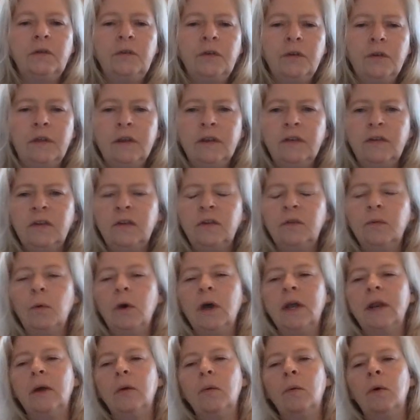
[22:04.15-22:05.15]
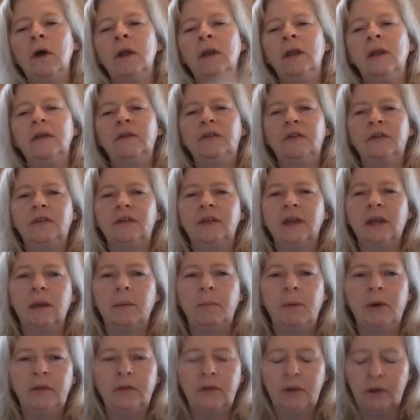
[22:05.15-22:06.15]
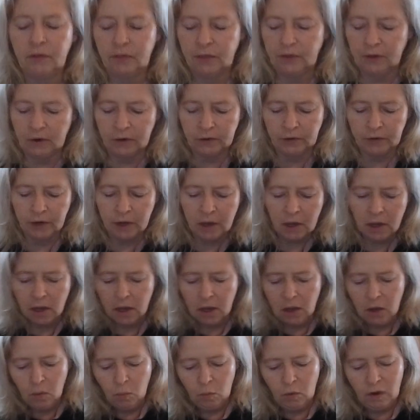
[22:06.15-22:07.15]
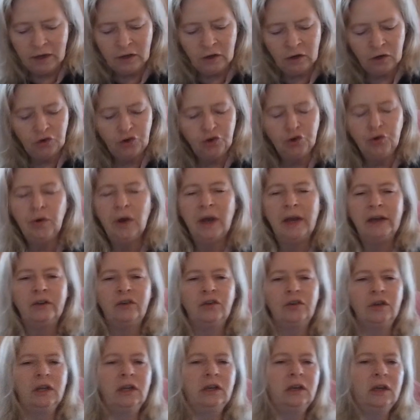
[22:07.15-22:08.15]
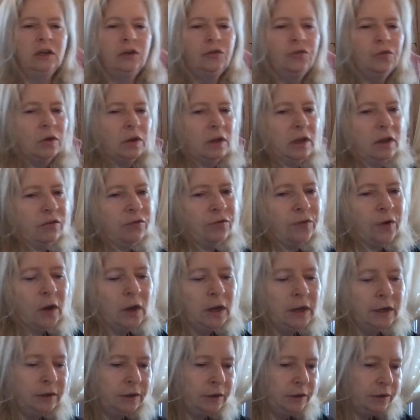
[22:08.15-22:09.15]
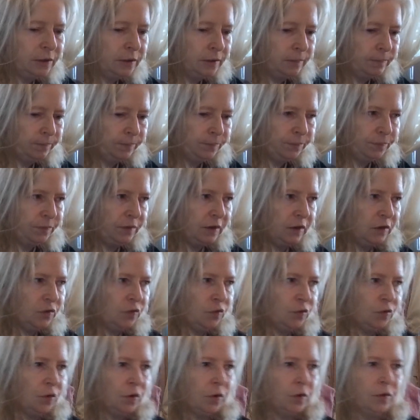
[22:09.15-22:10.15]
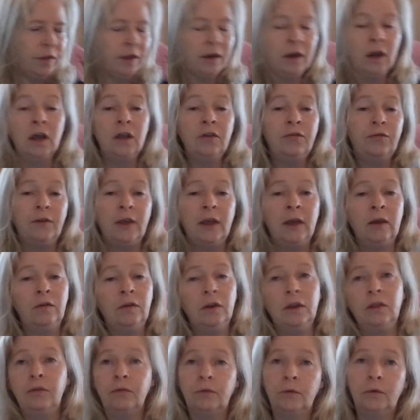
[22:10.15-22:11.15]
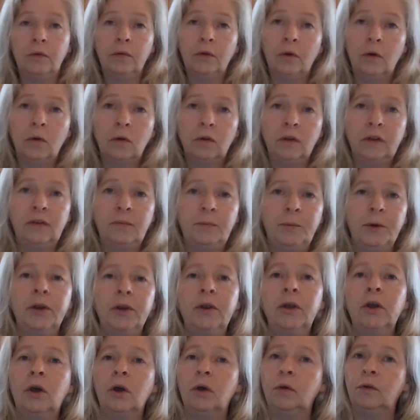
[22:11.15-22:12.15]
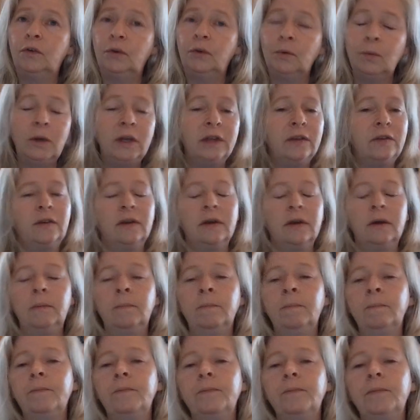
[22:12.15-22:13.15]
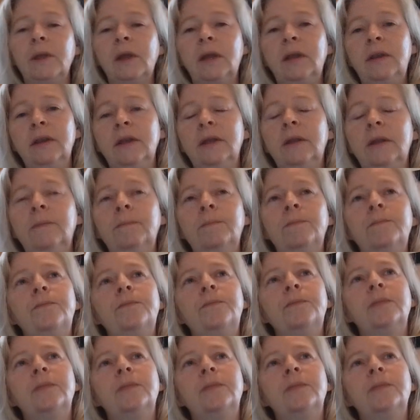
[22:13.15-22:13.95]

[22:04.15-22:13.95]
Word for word: So this is what I wanted to say about Cathars. When you do actually literally find this truth, and I found it through the Holy Spirit and going to wisdom. I did.